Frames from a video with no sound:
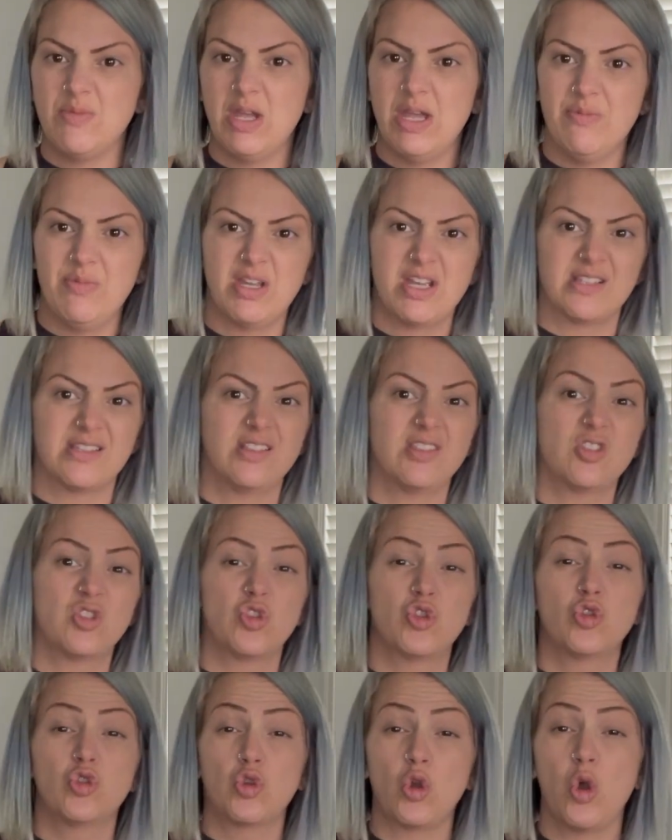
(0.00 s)
it because it's
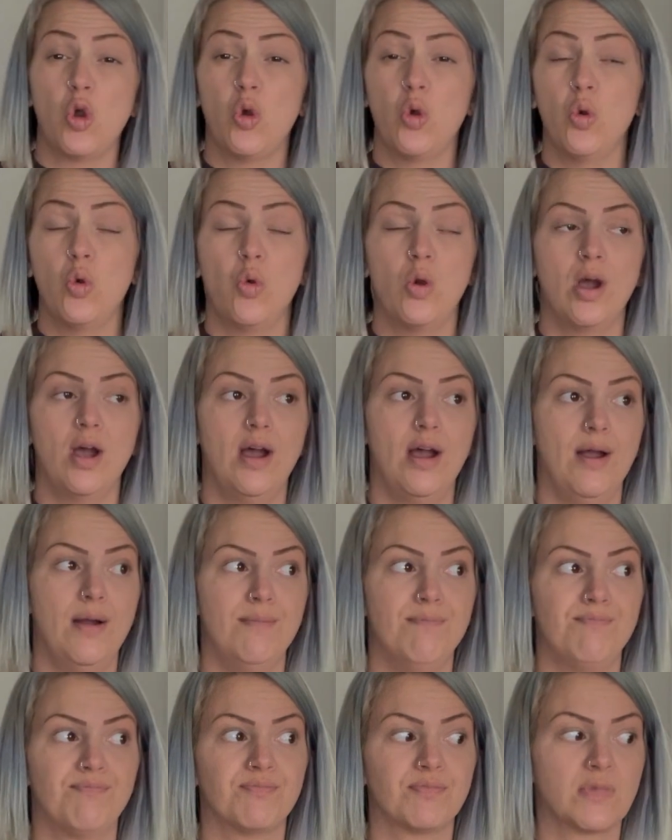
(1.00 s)
so
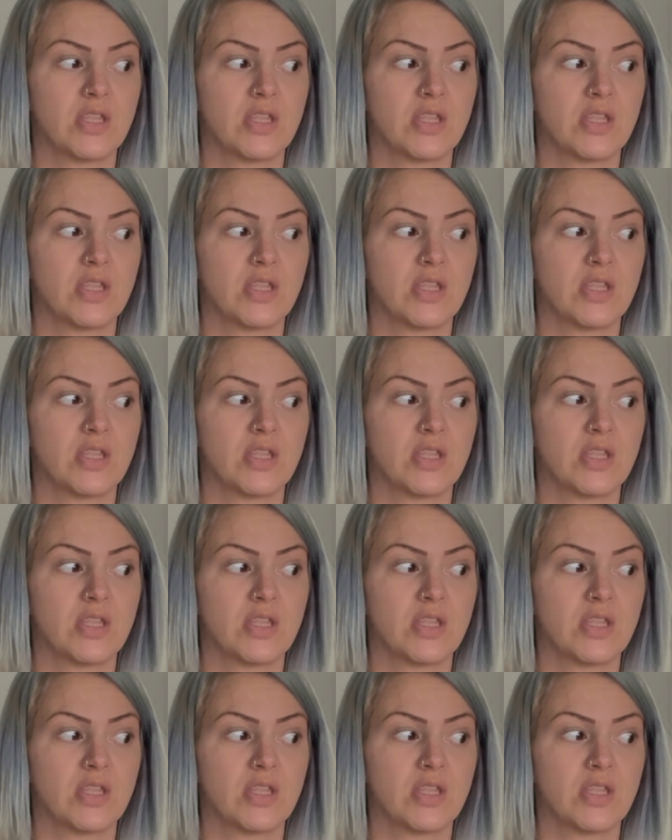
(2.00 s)
um,